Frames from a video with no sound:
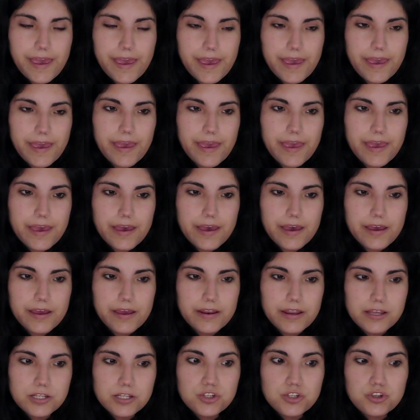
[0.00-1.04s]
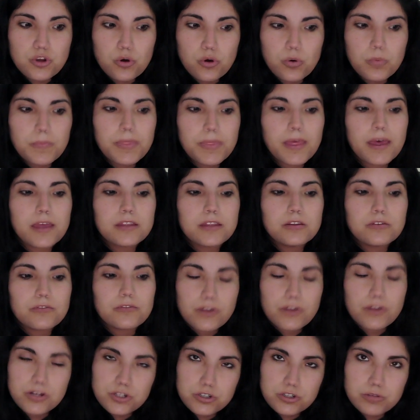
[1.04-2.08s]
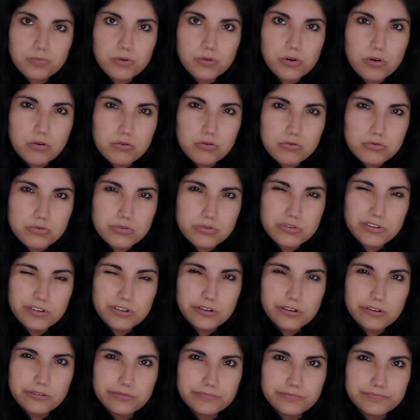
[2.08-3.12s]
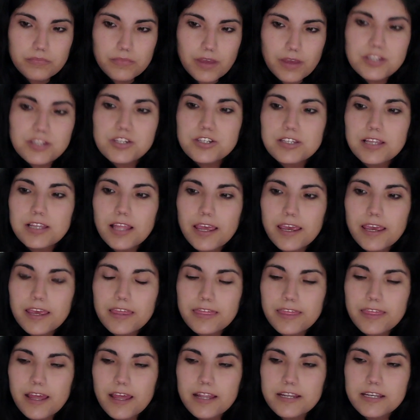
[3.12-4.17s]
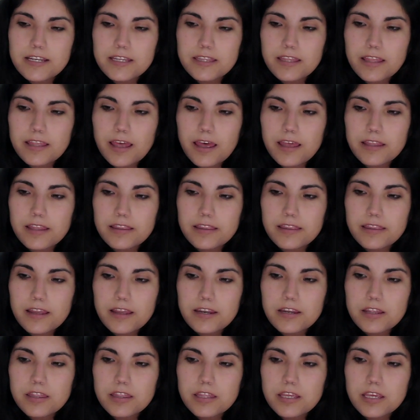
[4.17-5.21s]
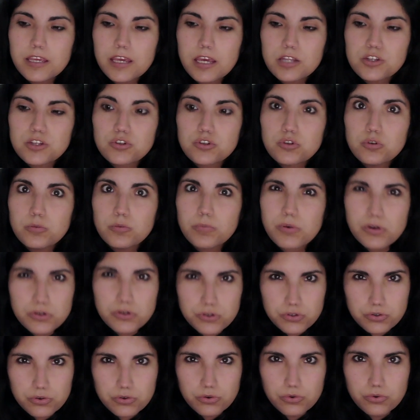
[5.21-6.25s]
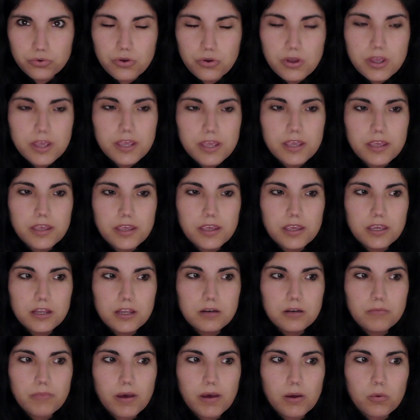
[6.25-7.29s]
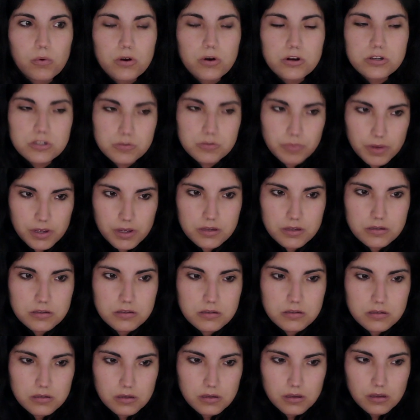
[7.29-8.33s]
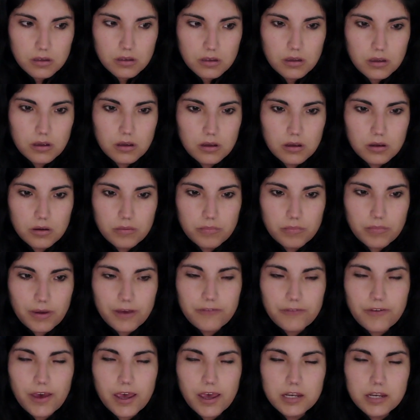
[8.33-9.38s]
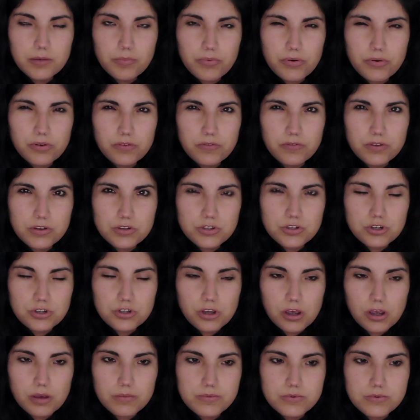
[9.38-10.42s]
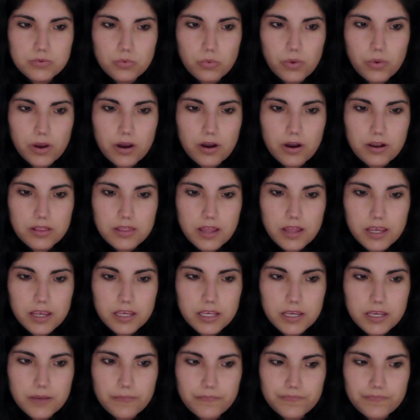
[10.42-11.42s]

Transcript: And I just hope that the friendship grows, you know. I just like that nothing gets too personal in my workspace. I've had previous jobs where, like,